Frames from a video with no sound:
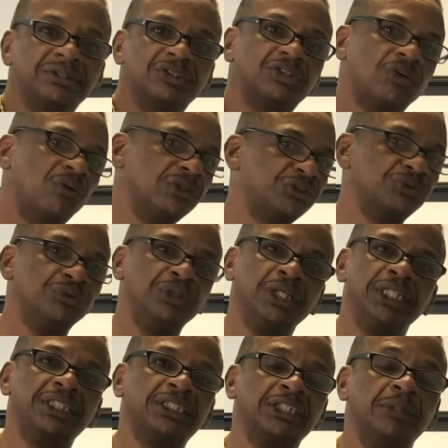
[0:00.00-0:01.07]
So it's
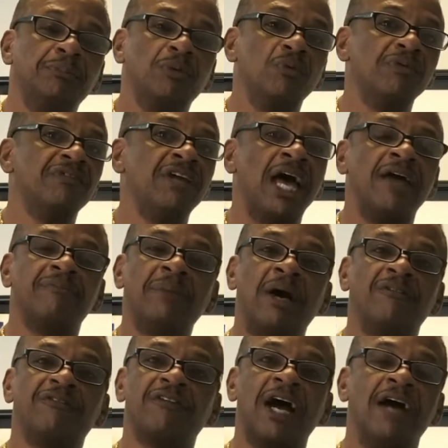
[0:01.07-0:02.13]
really simple. We've got
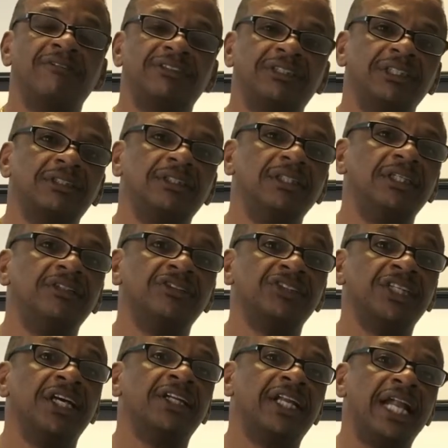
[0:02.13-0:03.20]
about 5 or 6 leaders
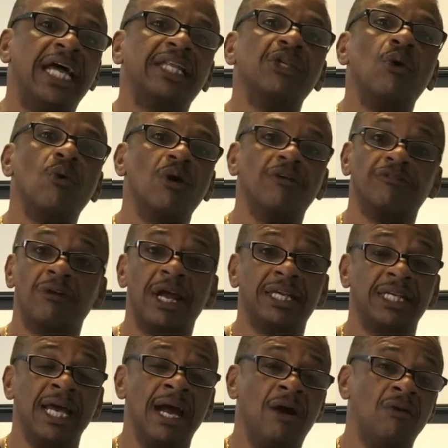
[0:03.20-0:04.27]
there that I know of
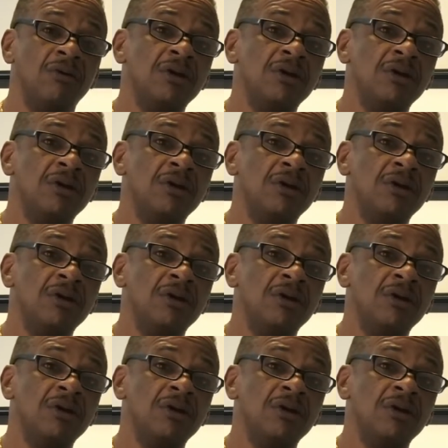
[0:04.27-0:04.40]
right now.